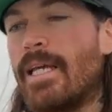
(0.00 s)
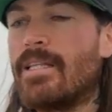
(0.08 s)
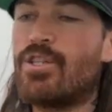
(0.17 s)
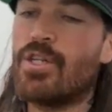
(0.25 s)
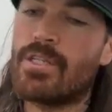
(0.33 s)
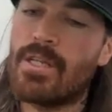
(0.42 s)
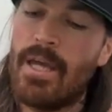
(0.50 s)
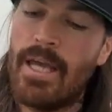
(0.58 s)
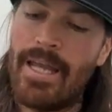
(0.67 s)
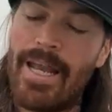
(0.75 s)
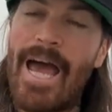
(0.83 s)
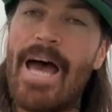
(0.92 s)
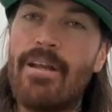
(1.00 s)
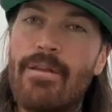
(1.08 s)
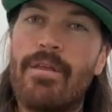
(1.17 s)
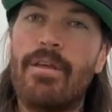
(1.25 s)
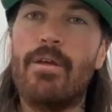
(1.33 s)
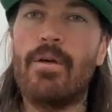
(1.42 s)
it's just an added
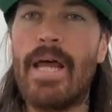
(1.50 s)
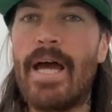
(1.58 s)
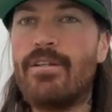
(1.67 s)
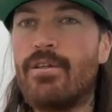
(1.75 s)
thing you can add